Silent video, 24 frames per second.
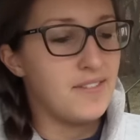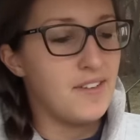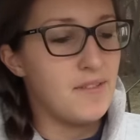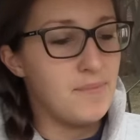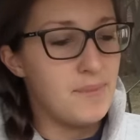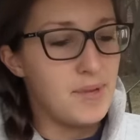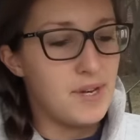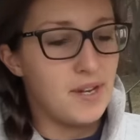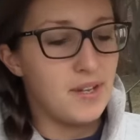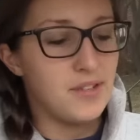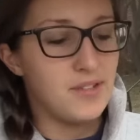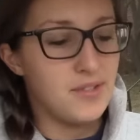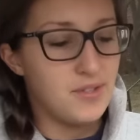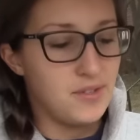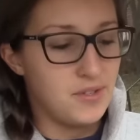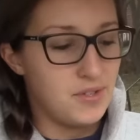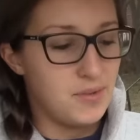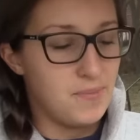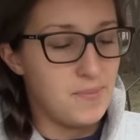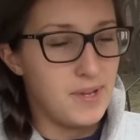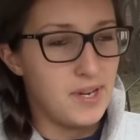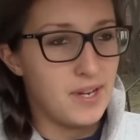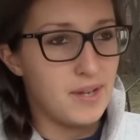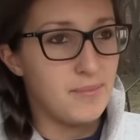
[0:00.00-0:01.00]
I've been on
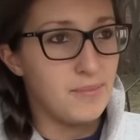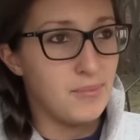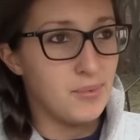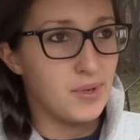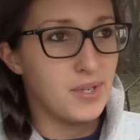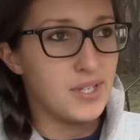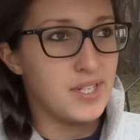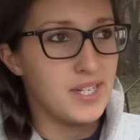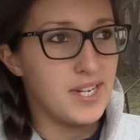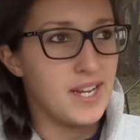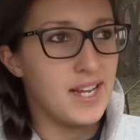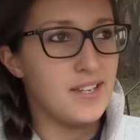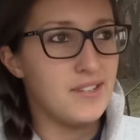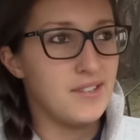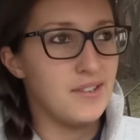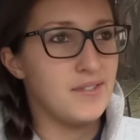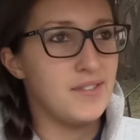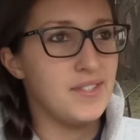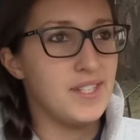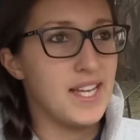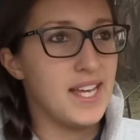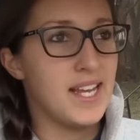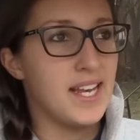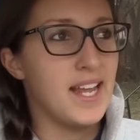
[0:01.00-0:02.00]
social media more today, so I've
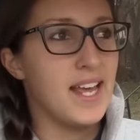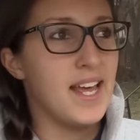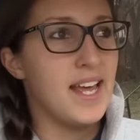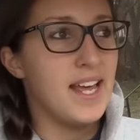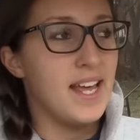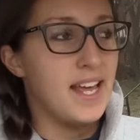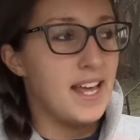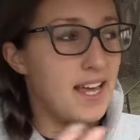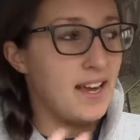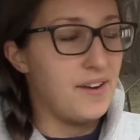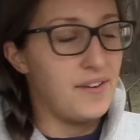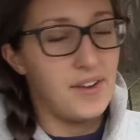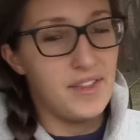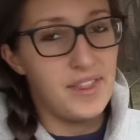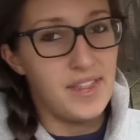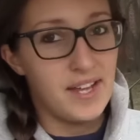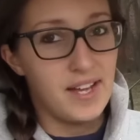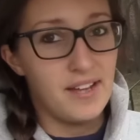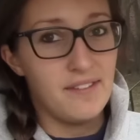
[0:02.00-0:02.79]
seen everything.